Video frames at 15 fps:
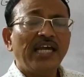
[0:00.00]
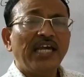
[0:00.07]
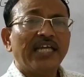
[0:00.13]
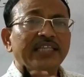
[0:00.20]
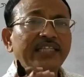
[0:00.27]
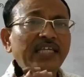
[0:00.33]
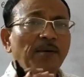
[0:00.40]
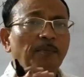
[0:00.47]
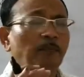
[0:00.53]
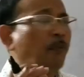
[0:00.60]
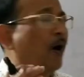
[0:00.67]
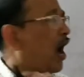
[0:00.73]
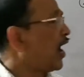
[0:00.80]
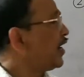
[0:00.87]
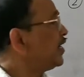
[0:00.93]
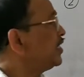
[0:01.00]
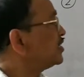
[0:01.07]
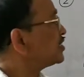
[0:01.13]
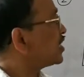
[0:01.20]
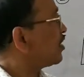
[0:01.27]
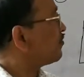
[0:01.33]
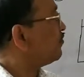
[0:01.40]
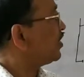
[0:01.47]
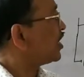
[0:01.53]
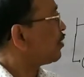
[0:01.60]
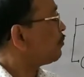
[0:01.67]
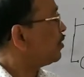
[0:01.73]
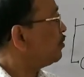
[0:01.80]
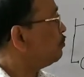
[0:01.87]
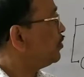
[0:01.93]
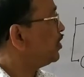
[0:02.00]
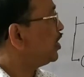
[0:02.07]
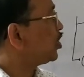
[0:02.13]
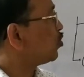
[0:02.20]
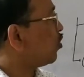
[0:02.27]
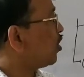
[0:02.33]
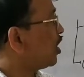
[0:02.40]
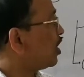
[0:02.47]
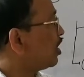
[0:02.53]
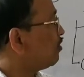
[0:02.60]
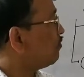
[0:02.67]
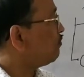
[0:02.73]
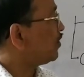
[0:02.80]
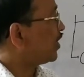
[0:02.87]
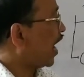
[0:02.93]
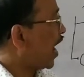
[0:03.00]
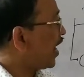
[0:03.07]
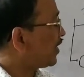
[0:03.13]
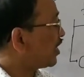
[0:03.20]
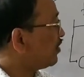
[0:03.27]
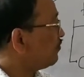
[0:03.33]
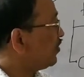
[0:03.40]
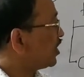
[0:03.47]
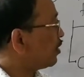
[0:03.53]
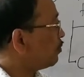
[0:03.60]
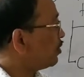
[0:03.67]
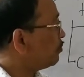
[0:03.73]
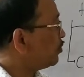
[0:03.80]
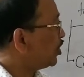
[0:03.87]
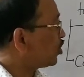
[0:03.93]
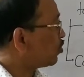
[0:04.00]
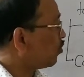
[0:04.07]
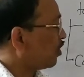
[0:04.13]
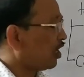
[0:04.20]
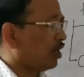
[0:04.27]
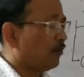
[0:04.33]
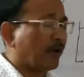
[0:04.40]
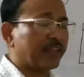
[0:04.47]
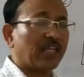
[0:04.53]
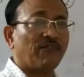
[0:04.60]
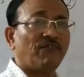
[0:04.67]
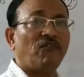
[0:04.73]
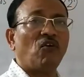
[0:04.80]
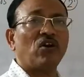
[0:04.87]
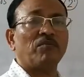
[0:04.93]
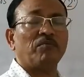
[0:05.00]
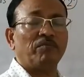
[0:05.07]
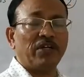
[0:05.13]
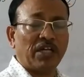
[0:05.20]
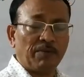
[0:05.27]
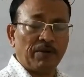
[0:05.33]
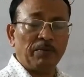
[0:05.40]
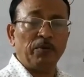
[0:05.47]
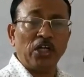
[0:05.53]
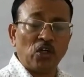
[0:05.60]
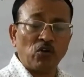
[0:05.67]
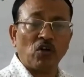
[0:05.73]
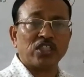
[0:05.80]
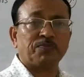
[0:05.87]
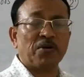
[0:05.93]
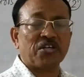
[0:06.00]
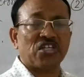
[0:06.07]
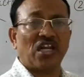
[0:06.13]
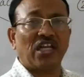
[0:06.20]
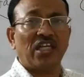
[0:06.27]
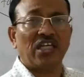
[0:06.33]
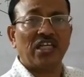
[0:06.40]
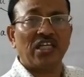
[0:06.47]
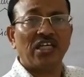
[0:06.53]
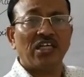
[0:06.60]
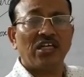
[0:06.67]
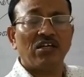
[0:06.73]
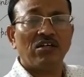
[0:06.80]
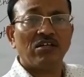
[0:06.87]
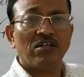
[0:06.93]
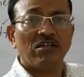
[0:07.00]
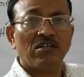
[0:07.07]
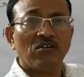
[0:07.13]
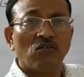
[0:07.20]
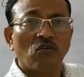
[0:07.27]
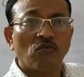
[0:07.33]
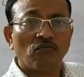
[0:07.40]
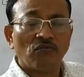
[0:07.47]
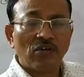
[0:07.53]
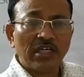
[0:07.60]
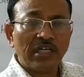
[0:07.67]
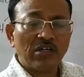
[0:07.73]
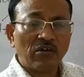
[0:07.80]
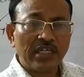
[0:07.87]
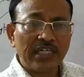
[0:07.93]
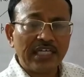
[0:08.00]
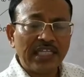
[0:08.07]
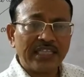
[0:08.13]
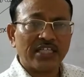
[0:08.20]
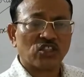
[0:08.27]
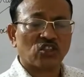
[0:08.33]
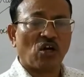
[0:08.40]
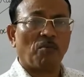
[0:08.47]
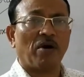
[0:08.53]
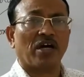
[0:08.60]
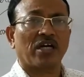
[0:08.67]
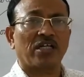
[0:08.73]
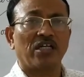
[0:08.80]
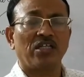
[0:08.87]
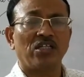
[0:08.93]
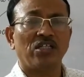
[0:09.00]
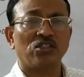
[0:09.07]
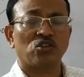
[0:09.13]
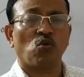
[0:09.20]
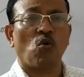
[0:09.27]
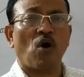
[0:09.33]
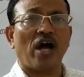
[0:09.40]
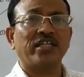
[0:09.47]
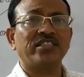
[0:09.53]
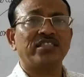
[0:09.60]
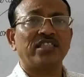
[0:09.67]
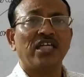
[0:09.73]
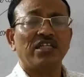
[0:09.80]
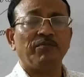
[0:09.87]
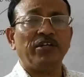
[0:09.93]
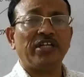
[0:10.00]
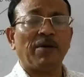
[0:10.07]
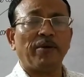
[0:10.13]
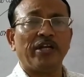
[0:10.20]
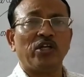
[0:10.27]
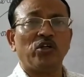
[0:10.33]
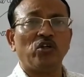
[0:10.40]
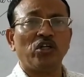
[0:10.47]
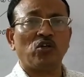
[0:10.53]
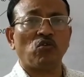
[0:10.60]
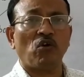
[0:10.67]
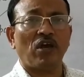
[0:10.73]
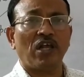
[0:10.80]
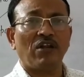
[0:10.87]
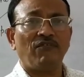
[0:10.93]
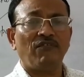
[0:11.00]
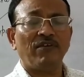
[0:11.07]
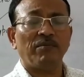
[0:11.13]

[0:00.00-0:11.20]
they binds the vitamin B12, dietary vitamin B12 and the vitamin B12 especially in the stomach. So once vitamin B12